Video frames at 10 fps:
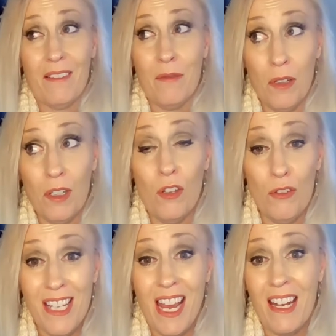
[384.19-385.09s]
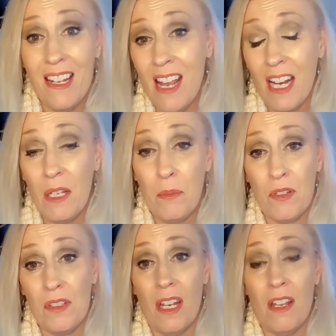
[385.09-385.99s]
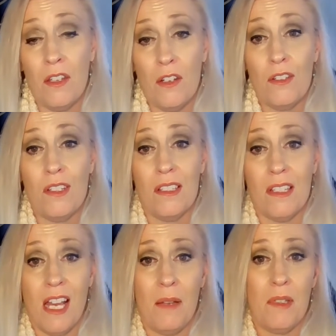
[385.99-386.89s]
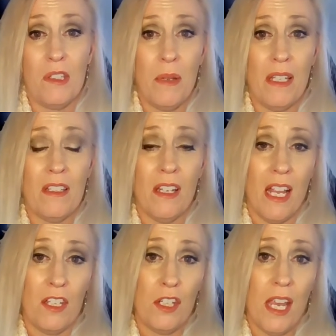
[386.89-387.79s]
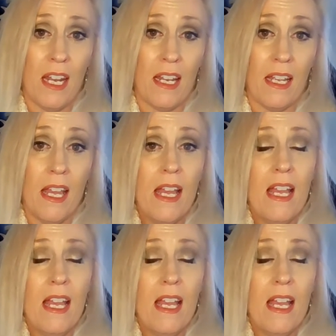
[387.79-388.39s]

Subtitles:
well, close to 80-90% of the nurse's time is spent on educating,